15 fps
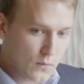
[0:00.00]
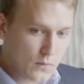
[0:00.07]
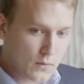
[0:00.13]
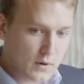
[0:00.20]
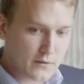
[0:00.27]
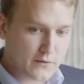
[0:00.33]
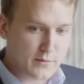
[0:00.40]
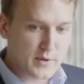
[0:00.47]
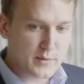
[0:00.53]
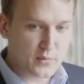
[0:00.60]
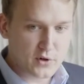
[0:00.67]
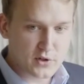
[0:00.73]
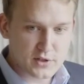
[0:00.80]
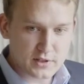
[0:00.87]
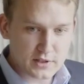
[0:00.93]
Well, for me
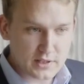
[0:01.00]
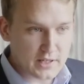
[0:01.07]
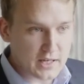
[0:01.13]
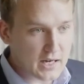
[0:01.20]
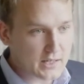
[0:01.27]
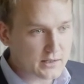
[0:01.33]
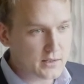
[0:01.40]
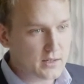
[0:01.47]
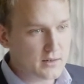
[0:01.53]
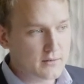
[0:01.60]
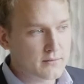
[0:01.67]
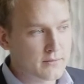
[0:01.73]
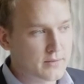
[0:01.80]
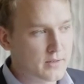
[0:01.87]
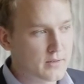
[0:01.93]
personally, I
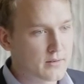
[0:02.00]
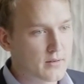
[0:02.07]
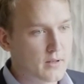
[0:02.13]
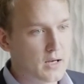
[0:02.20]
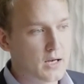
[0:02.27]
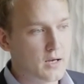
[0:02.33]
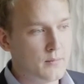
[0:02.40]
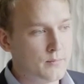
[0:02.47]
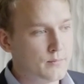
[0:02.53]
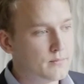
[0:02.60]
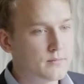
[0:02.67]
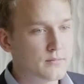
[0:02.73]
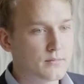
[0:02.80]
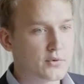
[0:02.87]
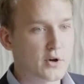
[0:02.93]
love
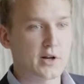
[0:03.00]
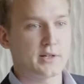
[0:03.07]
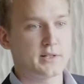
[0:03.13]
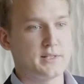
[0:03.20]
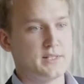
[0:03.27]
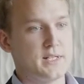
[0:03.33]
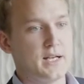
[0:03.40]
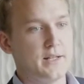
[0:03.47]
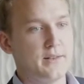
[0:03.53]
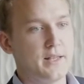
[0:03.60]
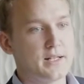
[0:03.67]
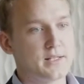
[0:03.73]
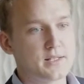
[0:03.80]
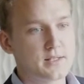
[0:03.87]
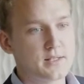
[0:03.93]
product design.
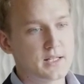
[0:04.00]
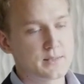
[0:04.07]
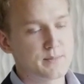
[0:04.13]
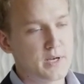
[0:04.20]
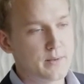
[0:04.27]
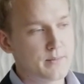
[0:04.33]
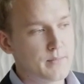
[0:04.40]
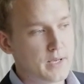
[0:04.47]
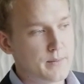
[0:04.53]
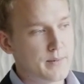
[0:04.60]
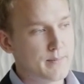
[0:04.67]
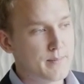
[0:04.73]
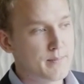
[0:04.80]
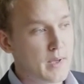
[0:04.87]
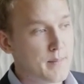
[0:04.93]
That's that's my, my
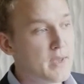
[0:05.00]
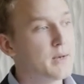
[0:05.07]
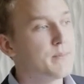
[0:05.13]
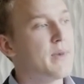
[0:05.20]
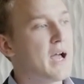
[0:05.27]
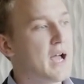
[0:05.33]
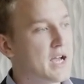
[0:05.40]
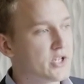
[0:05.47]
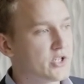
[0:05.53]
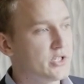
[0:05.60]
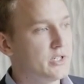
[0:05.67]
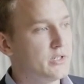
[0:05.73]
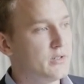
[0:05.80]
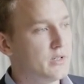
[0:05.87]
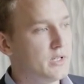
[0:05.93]
my main
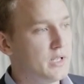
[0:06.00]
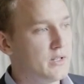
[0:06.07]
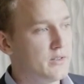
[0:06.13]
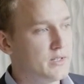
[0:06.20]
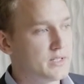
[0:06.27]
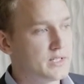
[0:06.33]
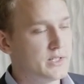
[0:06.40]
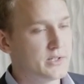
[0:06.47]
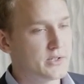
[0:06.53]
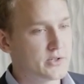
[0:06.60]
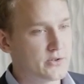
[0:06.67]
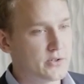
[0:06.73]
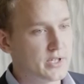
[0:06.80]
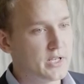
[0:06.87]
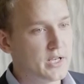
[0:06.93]
passion in this
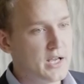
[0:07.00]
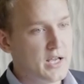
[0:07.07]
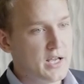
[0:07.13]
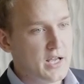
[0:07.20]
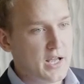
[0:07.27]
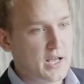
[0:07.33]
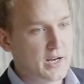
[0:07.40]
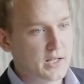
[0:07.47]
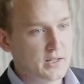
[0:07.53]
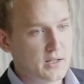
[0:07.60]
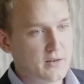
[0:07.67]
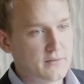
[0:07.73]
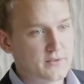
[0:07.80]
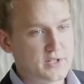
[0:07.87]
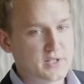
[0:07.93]
industry, and I
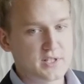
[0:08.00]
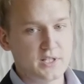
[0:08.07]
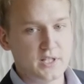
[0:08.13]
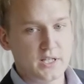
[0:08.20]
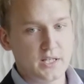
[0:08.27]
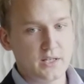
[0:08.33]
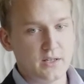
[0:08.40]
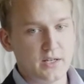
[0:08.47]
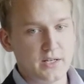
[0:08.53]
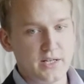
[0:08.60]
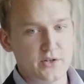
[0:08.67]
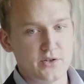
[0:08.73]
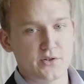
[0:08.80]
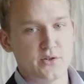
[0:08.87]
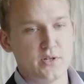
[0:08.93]
love to see an
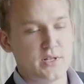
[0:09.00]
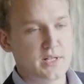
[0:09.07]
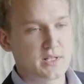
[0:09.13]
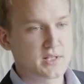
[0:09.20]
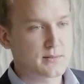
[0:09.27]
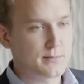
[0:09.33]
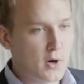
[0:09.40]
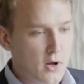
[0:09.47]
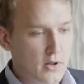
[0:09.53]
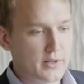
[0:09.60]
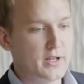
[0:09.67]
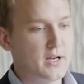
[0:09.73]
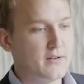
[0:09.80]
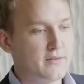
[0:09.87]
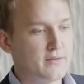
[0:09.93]
industry that's small
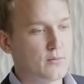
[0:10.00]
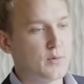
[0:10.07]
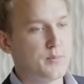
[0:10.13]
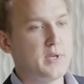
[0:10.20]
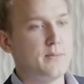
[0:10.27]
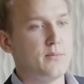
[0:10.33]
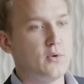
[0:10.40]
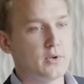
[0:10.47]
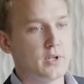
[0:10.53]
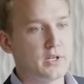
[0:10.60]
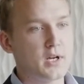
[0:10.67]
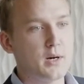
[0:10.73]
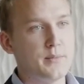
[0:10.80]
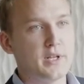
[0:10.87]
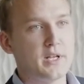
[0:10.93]
enough where people can
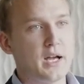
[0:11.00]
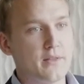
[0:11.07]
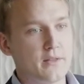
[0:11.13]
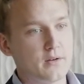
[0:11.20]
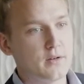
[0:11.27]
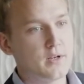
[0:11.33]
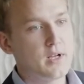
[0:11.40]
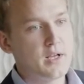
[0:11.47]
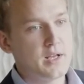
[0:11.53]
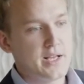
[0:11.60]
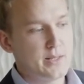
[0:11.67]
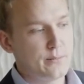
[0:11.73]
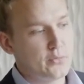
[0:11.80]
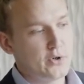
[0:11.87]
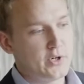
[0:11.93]
come together
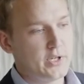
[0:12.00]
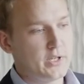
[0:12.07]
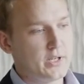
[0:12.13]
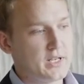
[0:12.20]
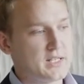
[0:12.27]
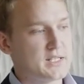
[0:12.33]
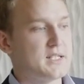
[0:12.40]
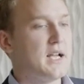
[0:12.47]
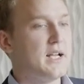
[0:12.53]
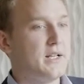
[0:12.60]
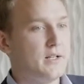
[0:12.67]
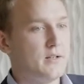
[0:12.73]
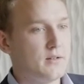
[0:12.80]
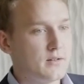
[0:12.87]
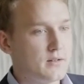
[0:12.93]
and bring
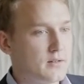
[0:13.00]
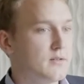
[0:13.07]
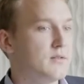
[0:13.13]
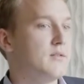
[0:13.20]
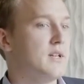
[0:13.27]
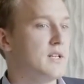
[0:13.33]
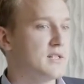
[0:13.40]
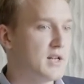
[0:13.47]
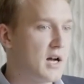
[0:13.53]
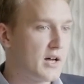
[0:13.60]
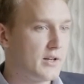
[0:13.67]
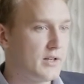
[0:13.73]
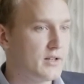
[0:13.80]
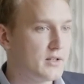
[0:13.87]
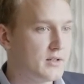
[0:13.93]
exciting,
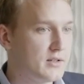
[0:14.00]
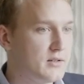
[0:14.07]
exotic,